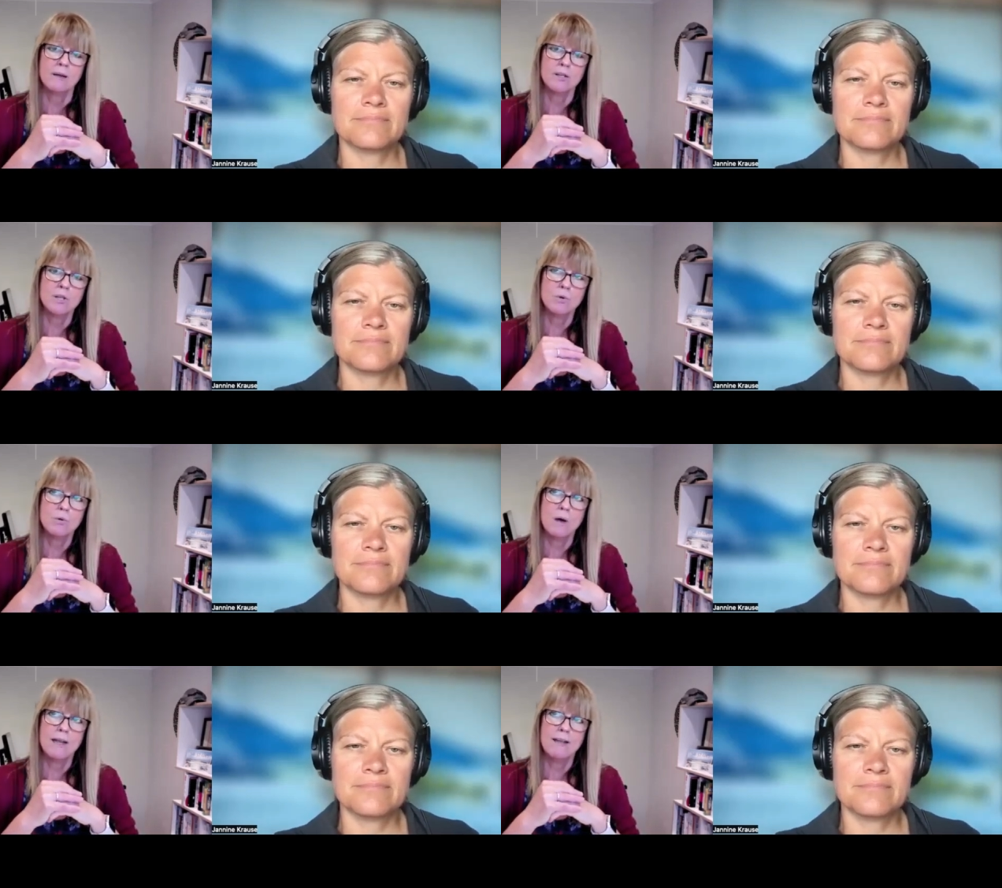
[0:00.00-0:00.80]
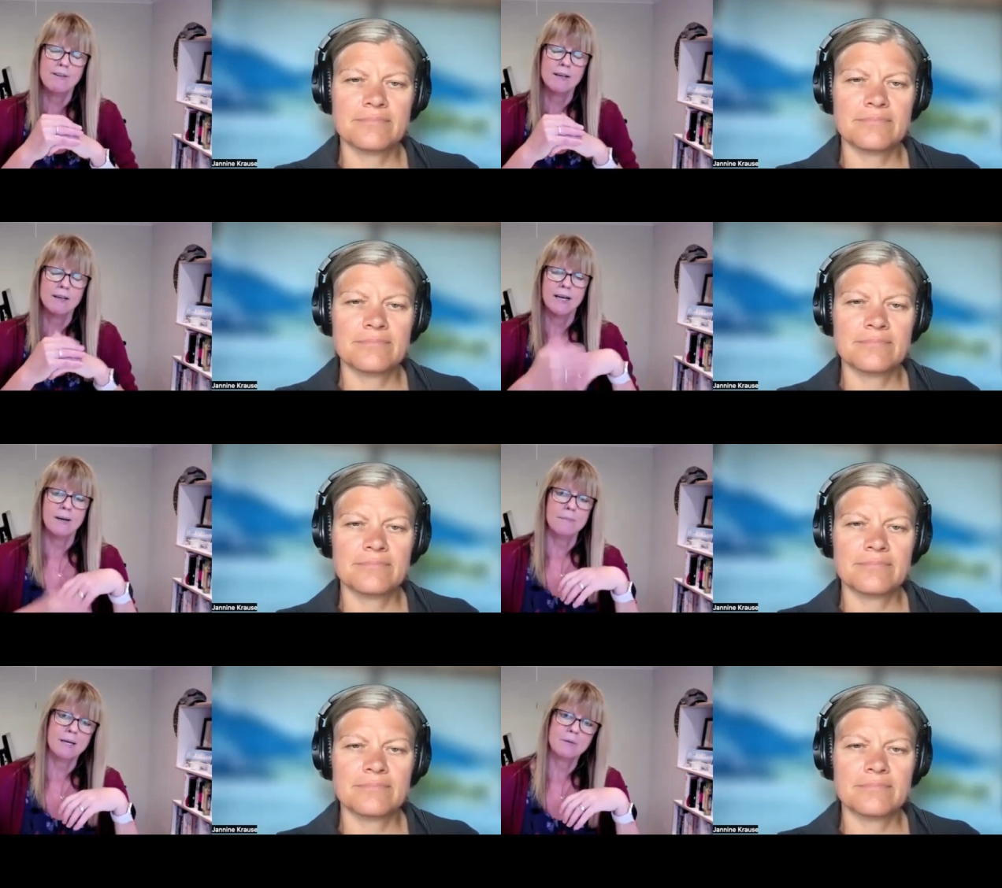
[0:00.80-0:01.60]
Speaker 1: your liver
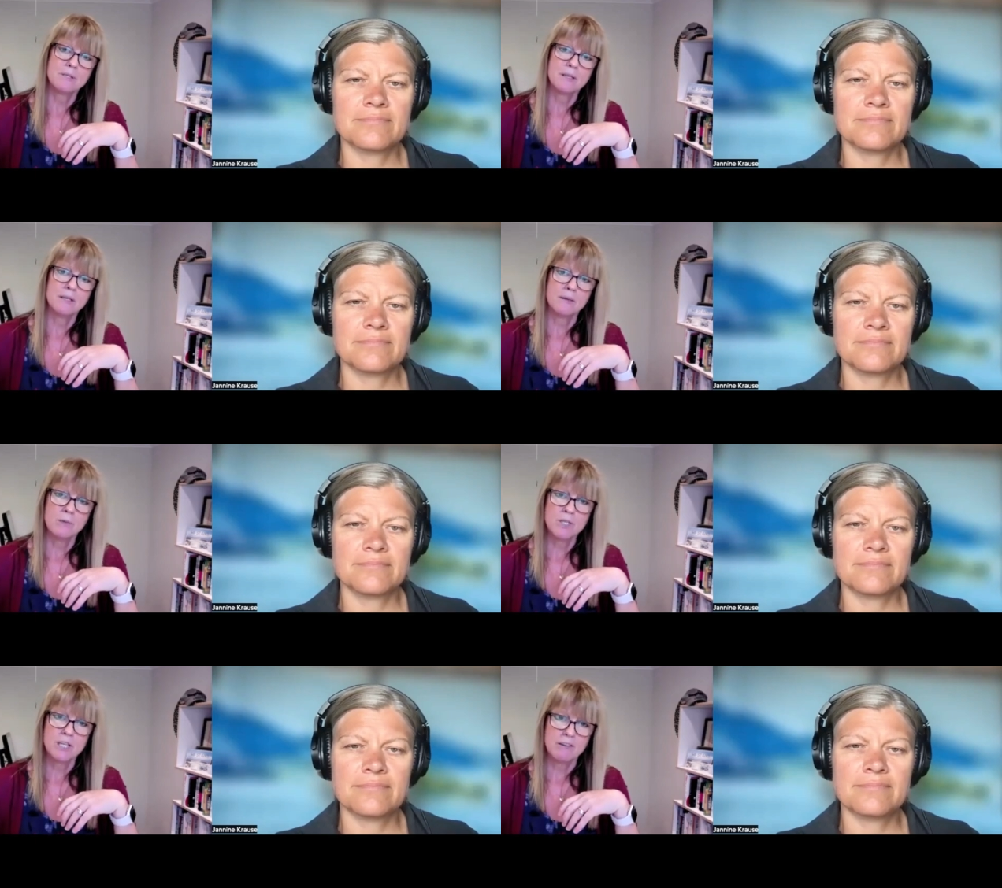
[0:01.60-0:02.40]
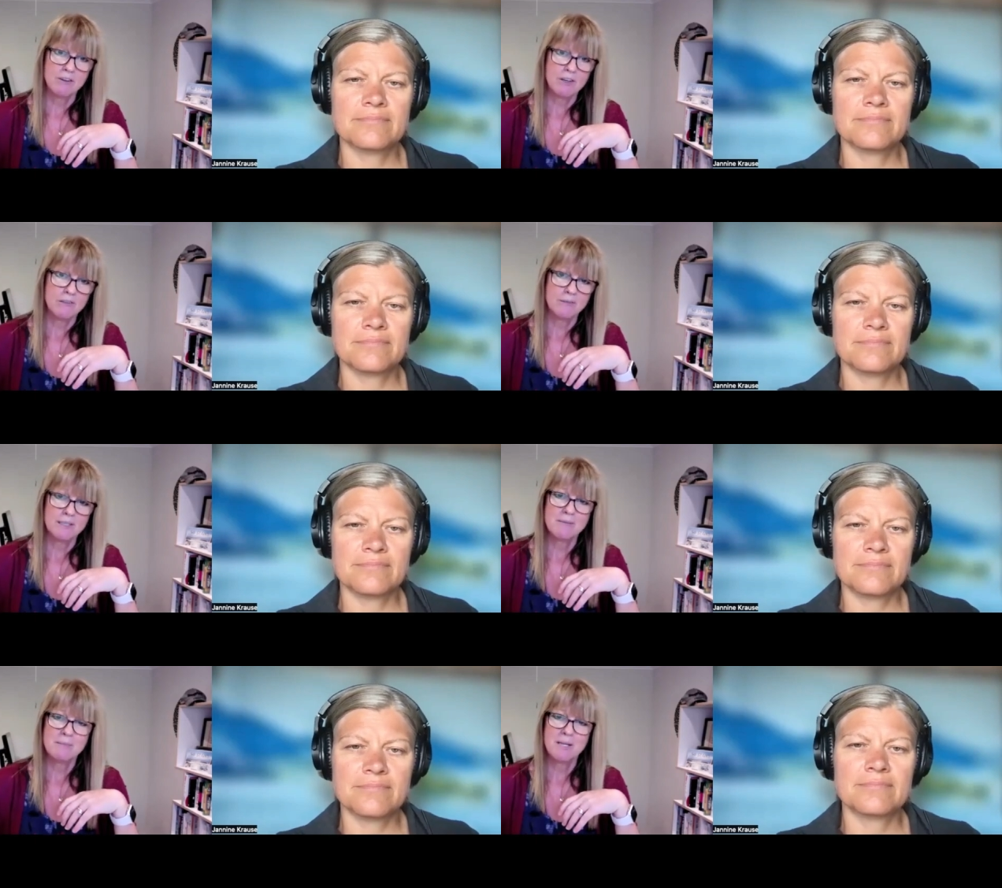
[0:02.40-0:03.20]
um, and also you know watching your alcohol i
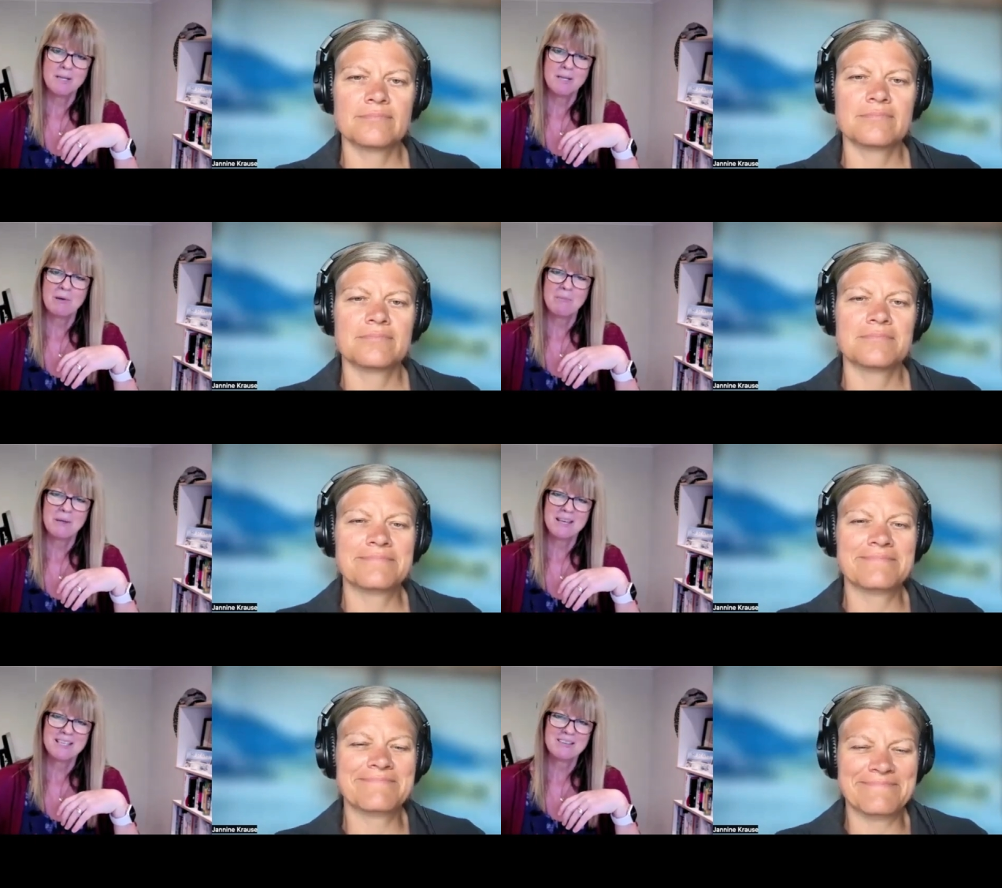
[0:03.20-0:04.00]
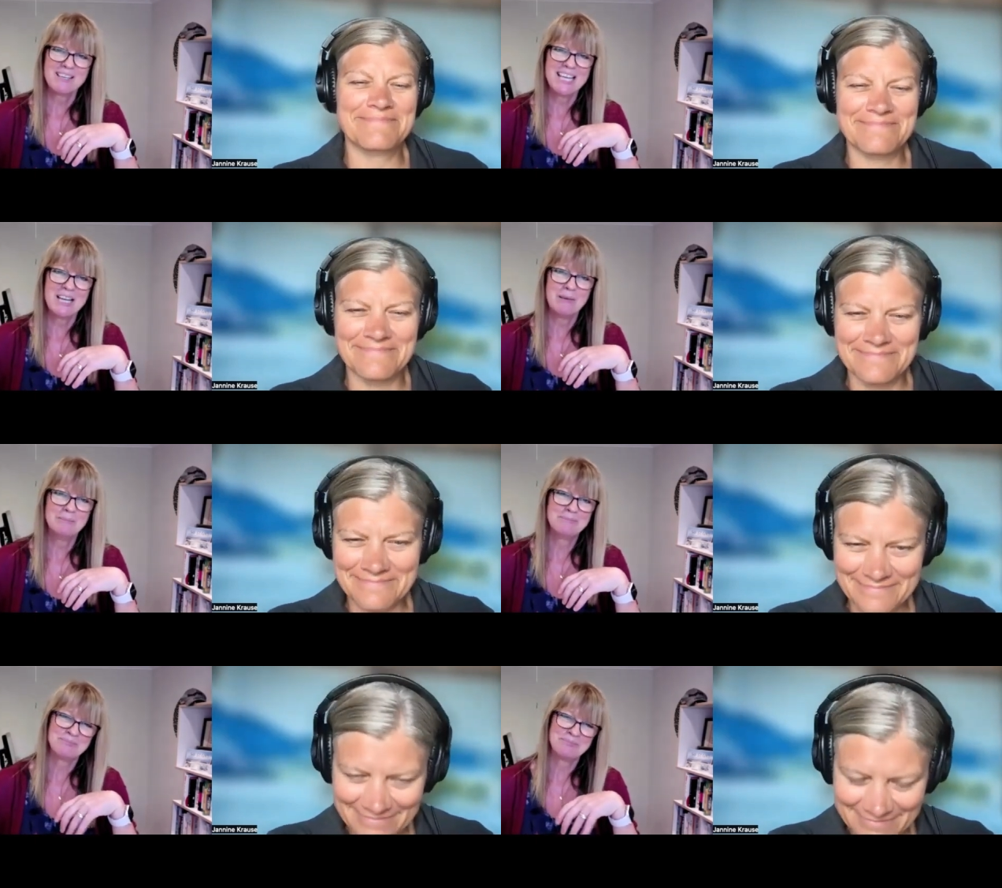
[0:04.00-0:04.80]
didn't mention that one but that's a key
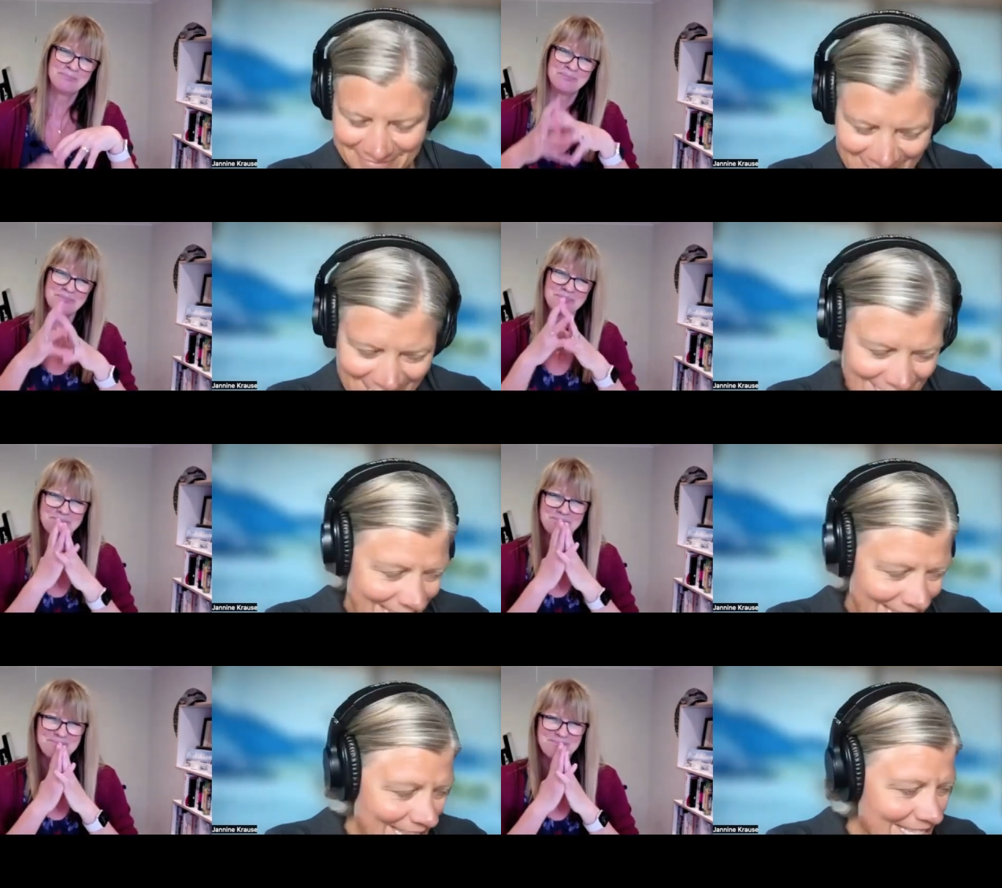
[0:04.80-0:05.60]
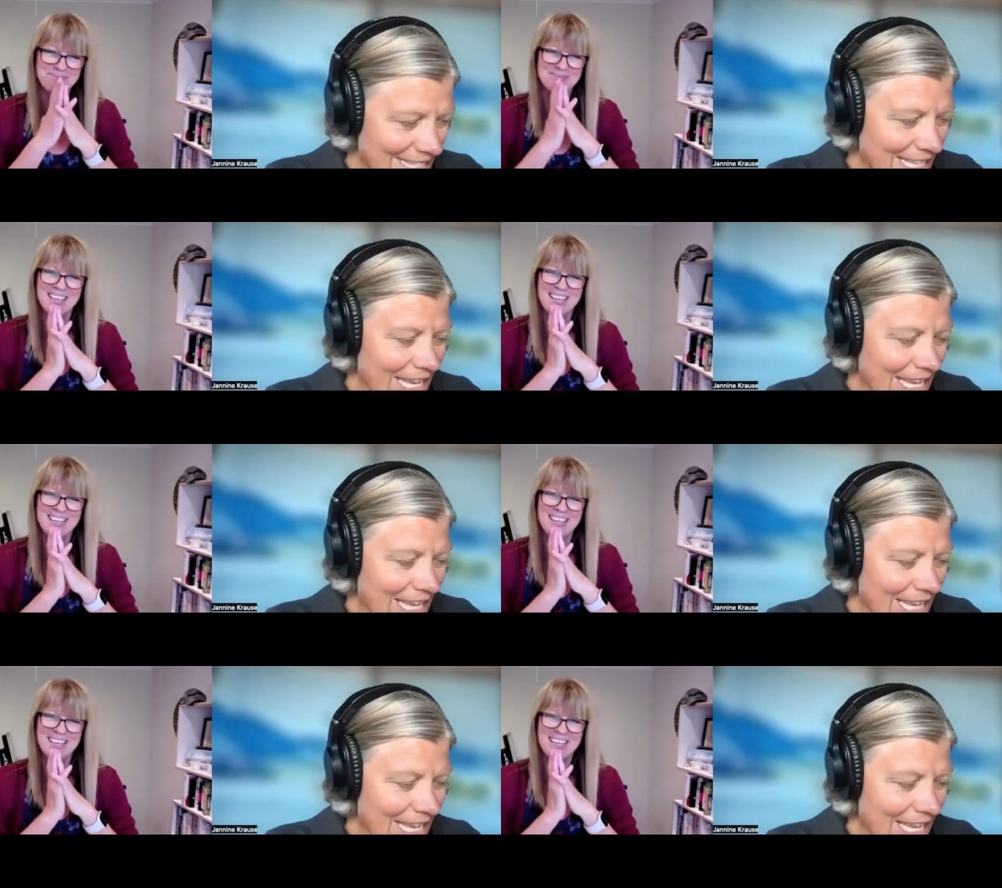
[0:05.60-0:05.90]
one it's